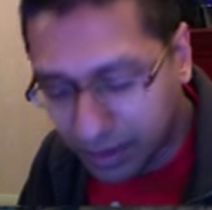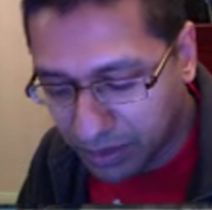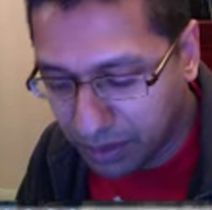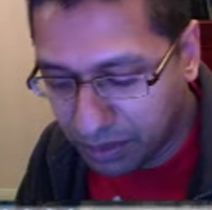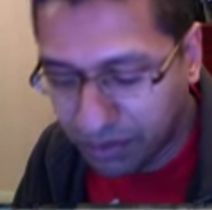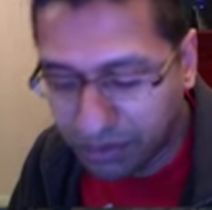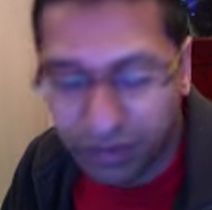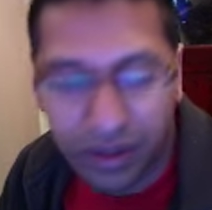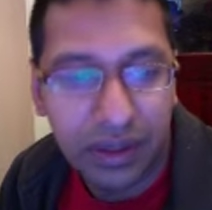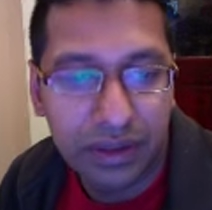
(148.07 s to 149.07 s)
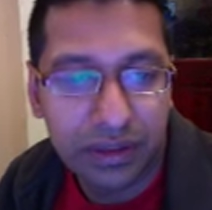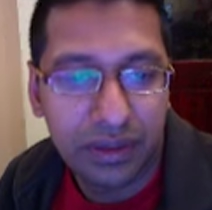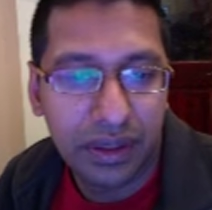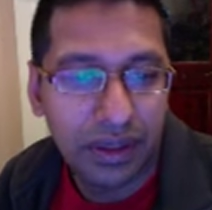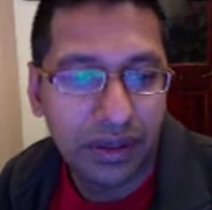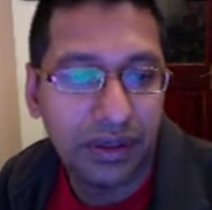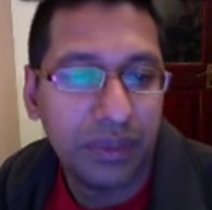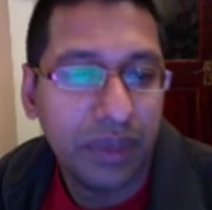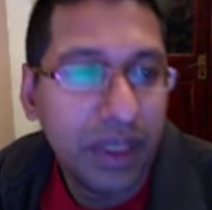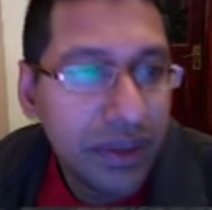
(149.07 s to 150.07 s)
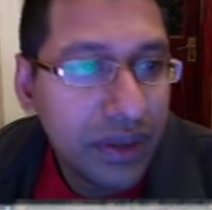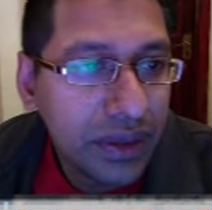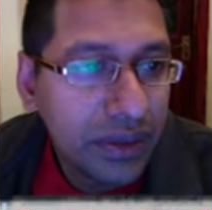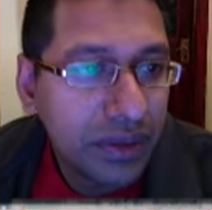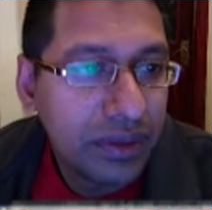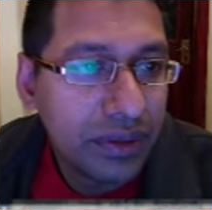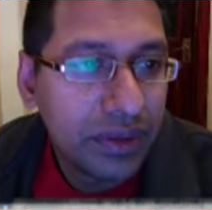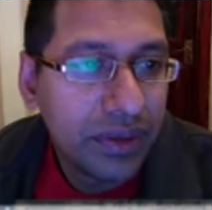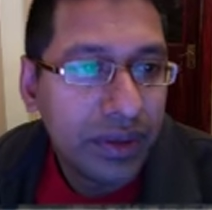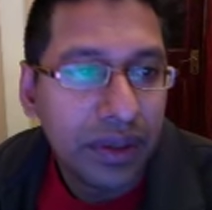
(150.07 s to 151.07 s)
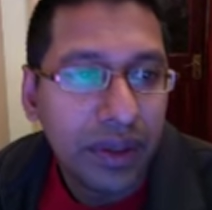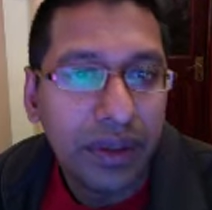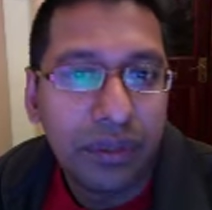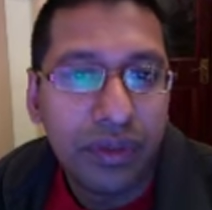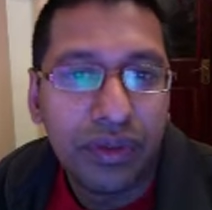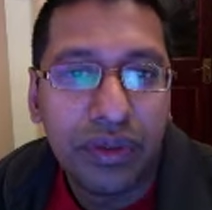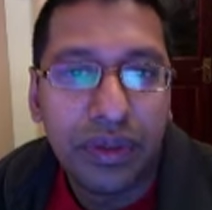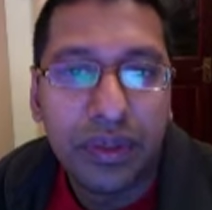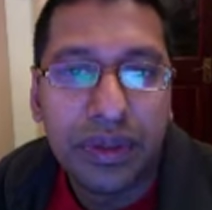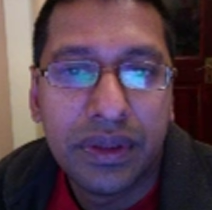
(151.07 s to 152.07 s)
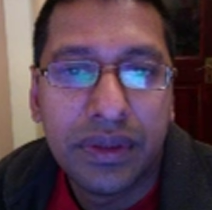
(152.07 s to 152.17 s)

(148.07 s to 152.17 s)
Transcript: number of files that you might use. Performance,